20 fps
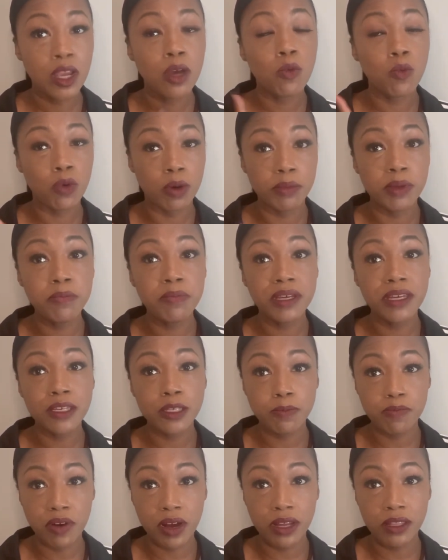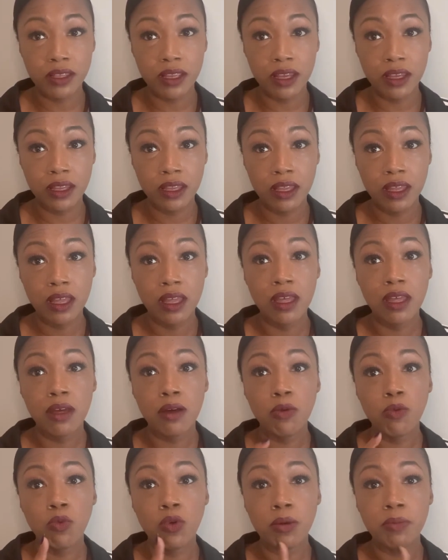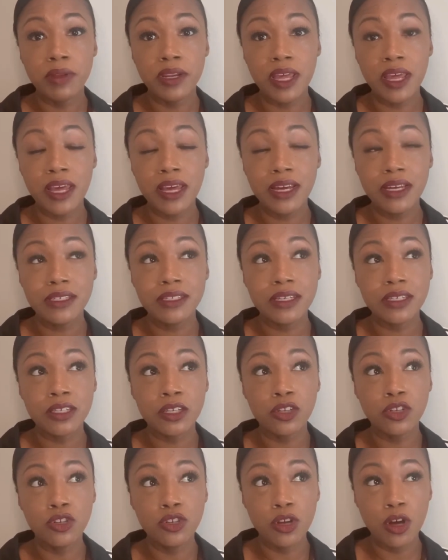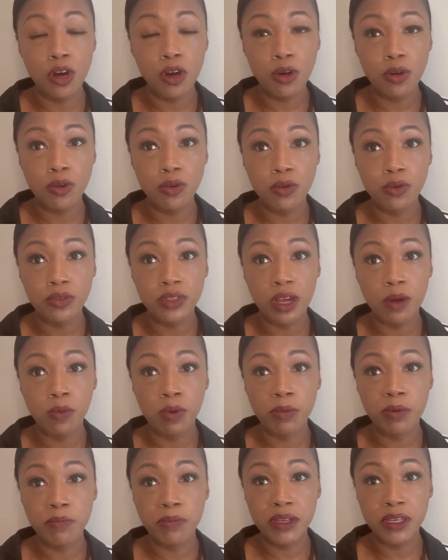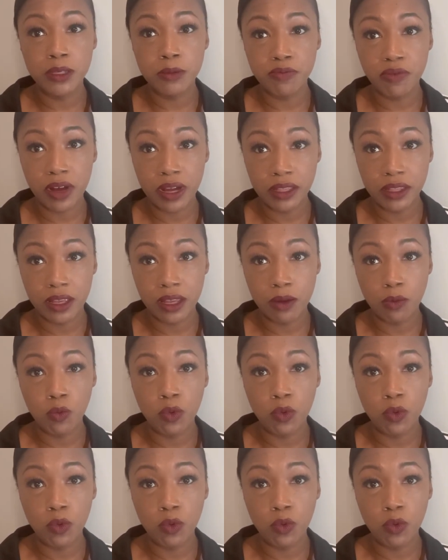Woman B is pregnant. Woman A doesn't know that woman B is pregnant.